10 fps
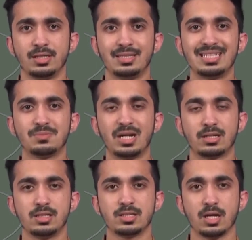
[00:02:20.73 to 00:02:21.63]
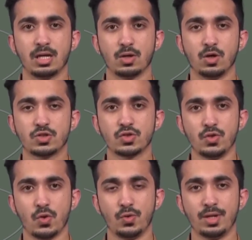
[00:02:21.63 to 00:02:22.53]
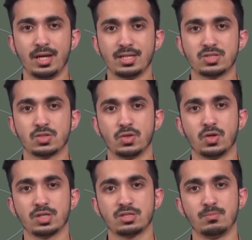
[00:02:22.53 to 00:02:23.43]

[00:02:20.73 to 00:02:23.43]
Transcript: These metals are also known as sonorous